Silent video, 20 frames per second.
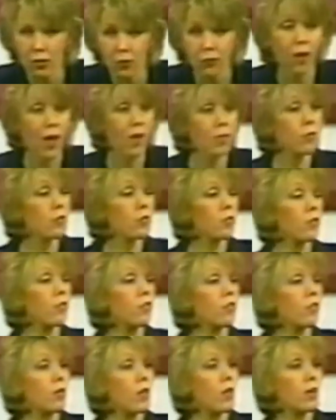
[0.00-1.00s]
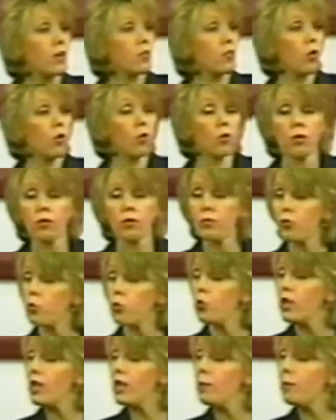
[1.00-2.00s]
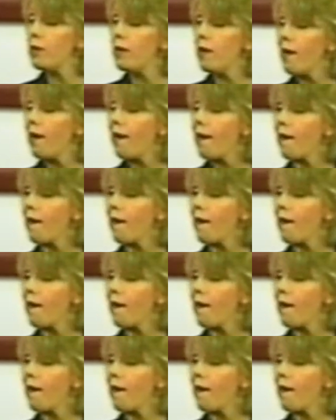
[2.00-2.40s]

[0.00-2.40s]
The father sits there like a total dweeb.